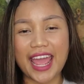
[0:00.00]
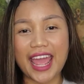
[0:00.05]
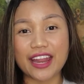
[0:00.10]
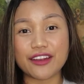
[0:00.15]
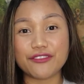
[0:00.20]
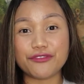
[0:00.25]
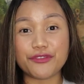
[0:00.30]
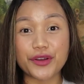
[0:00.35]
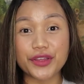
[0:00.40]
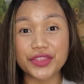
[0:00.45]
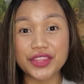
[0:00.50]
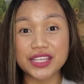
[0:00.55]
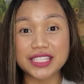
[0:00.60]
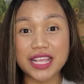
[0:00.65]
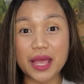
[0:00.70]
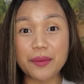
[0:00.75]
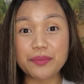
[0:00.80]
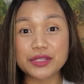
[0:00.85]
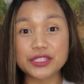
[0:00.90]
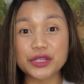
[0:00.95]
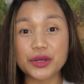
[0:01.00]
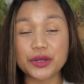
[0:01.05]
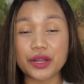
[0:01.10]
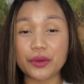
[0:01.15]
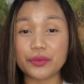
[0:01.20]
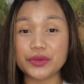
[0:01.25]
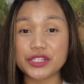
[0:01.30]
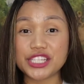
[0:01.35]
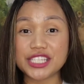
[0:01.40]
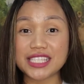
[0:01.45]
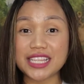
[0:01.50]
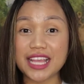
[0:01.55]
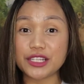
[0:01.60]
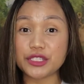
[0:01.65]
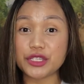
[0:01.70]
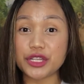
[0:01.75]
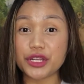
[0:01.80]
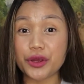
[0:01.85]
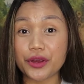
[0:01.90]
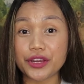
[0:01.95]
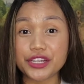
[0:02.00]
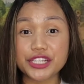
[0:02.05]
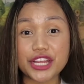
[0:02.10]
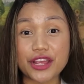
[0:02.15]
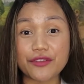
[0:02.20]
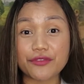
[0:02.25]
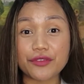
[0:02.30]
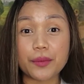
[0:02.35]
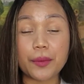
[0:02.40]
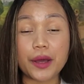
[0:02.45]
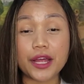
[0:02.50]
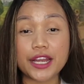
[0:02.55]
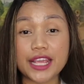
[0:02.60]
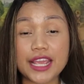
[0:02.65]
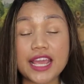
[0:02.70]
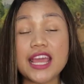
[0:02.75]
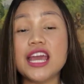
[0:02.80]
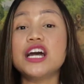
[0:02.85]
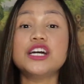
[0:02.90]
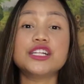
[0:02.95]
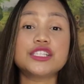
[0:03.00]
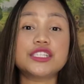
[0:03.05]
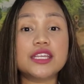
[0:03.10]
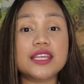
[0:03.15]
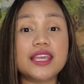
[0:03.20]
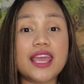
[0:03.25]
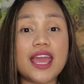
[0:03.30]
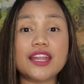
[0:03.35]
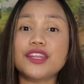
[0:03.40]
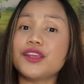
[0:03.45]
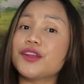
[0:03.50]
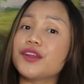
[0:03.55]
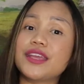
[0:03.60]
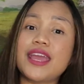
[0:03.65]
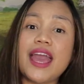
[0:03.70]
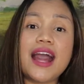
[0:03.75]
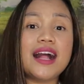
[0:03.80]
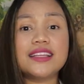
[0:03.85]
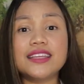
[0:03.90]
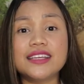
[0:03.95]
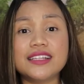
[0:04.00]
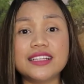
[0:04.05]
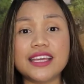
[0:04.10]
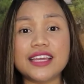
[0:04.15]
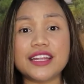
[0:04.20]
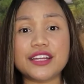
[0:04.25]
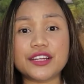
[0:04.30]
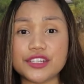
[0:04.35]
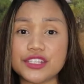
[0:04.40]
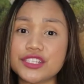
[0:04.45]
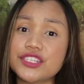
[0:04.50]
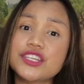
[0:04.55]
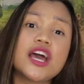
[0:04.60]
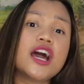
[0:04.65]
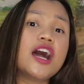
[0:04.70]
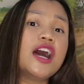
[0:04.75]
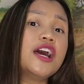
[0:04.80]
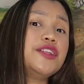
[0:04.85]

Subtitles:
And for this episode, I would just like to encourage everybody to get your calculators,